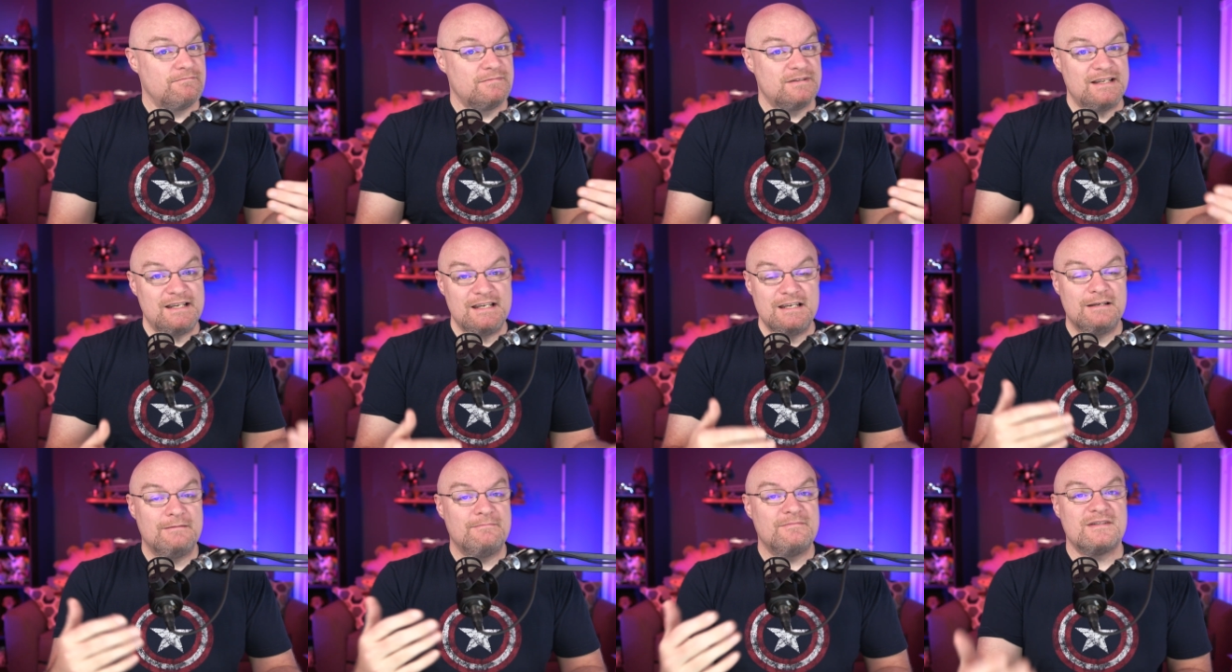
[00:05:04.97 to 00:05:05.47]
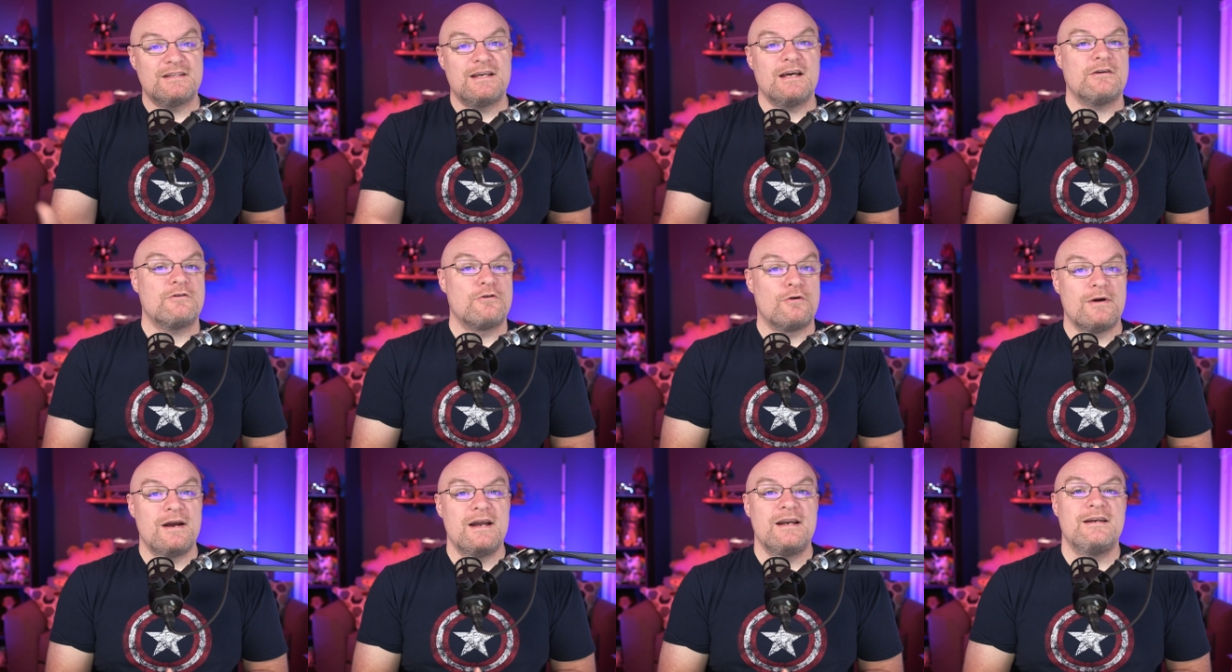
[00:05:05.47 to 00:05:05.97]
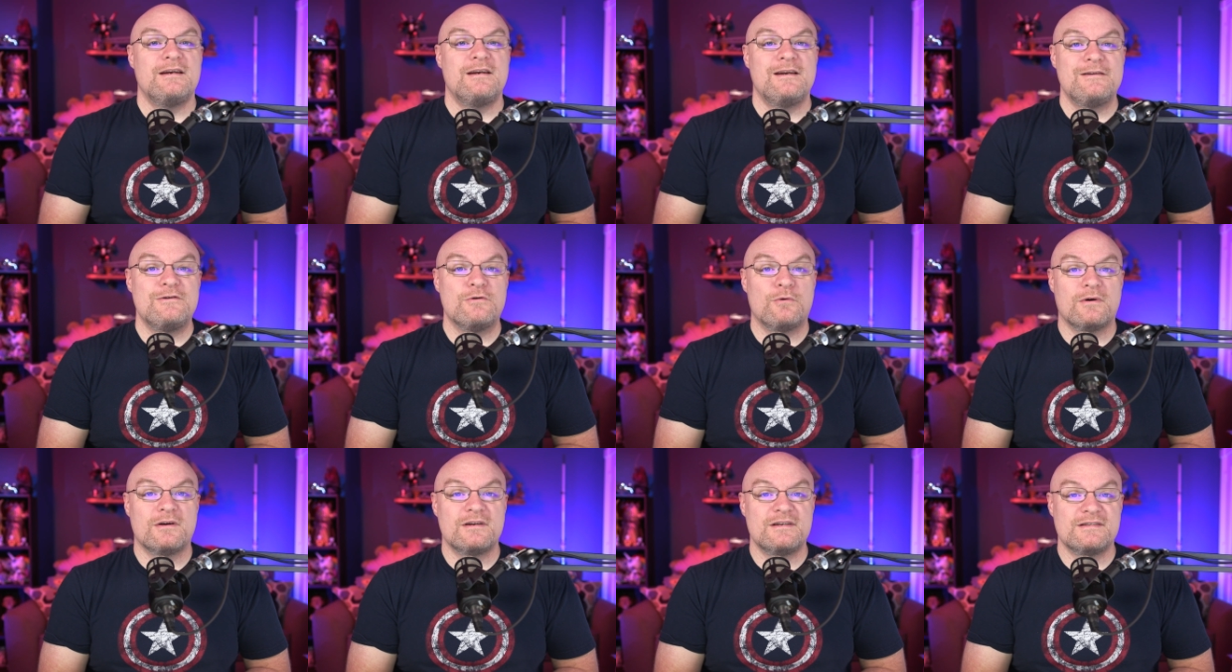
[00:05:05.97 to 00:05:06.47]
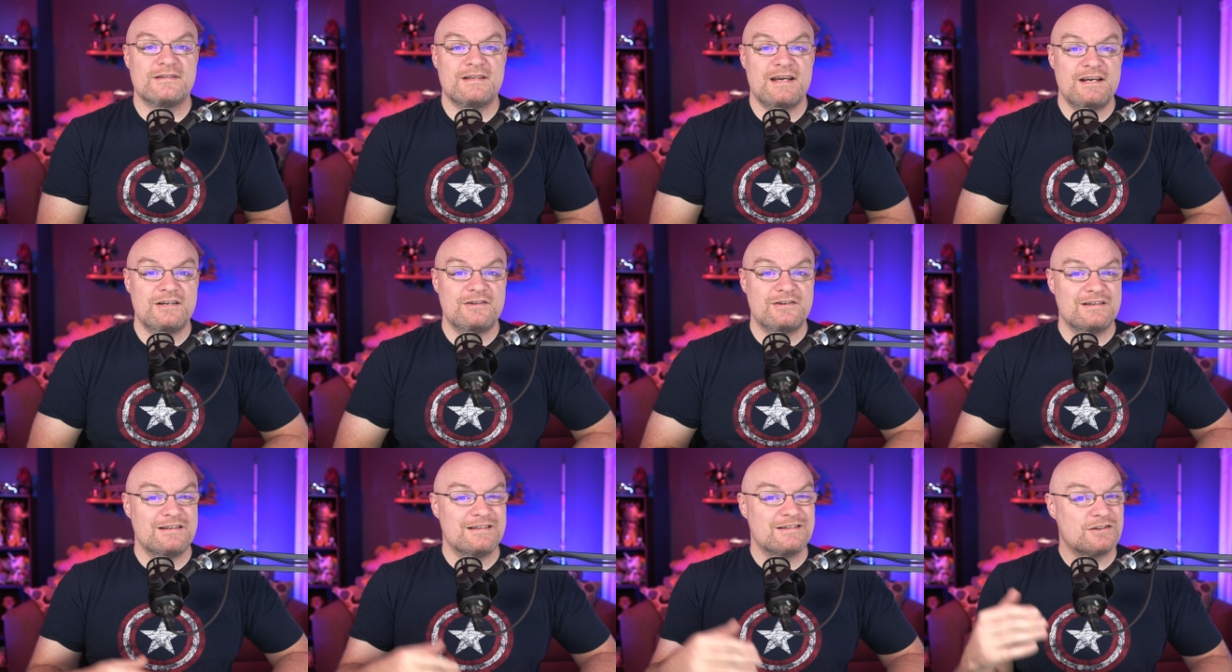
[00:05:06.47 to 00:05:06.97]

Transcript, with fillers: teams get created in your organization,